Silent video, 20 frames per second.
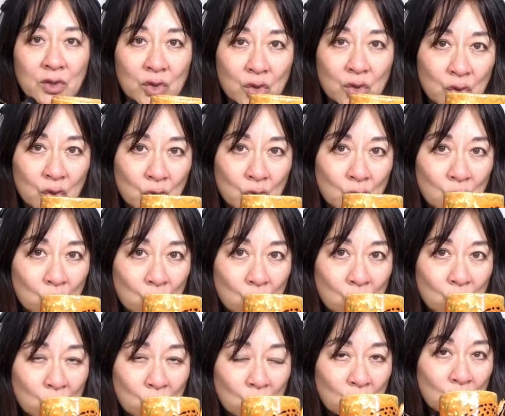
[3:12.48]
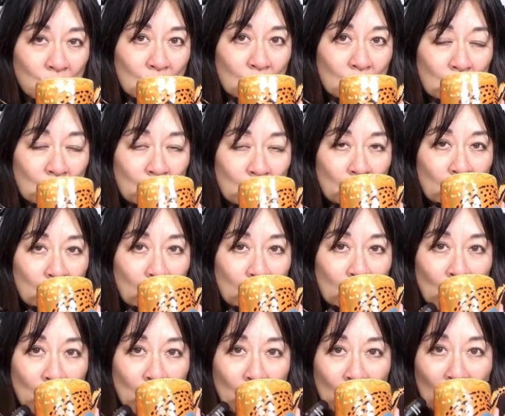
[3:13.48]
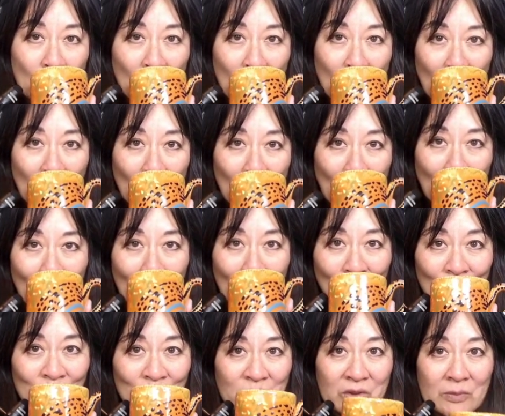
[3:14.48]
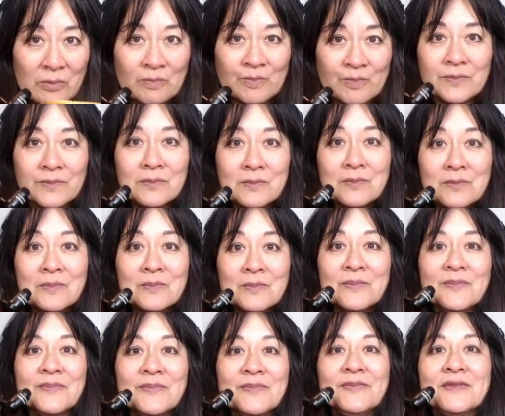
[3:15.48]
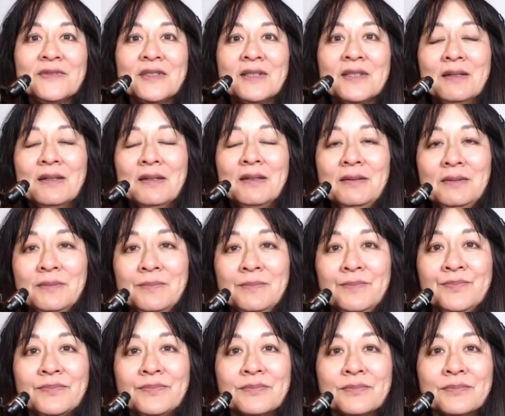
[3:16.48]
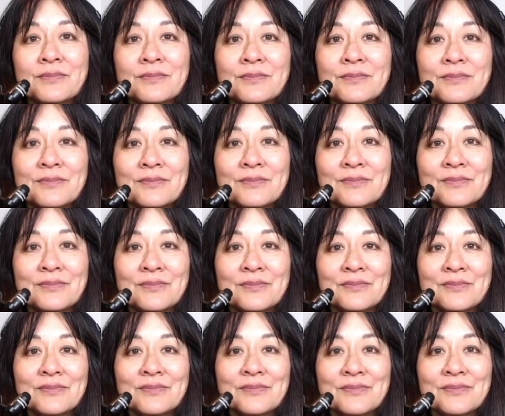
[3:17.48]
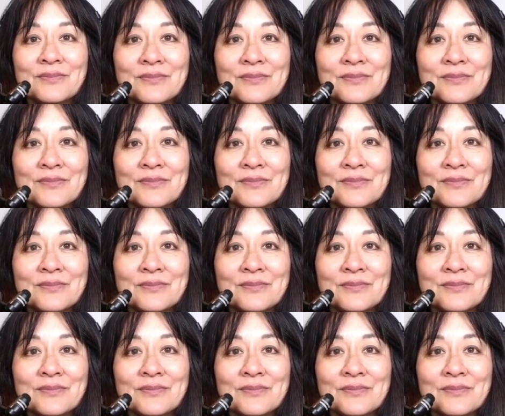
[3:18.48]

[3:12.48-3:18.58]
(not speaking)